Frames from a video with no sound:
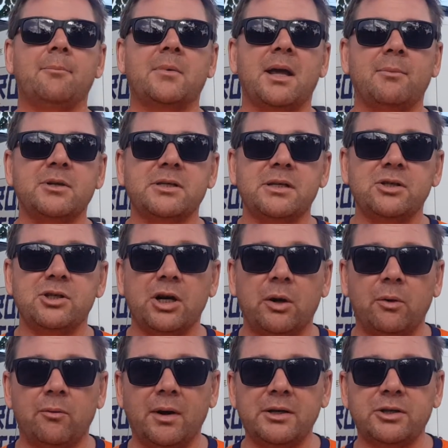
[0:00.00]
Come and see Jo
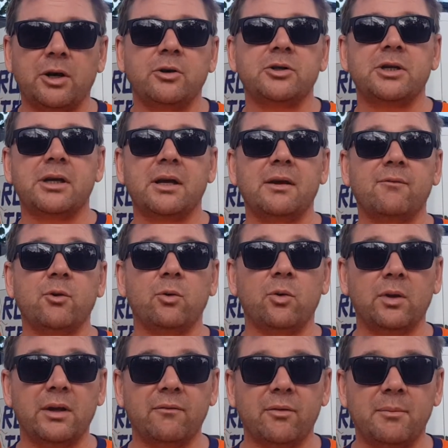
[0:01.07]
at Red Jo. She can give you all
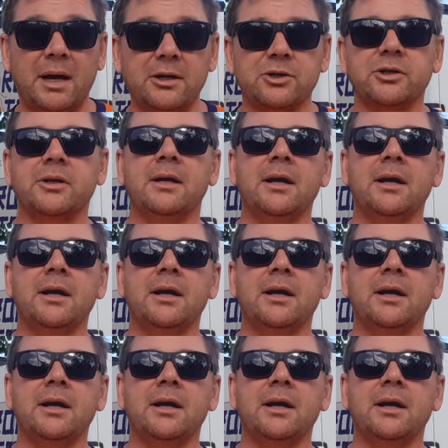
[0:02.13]
the information.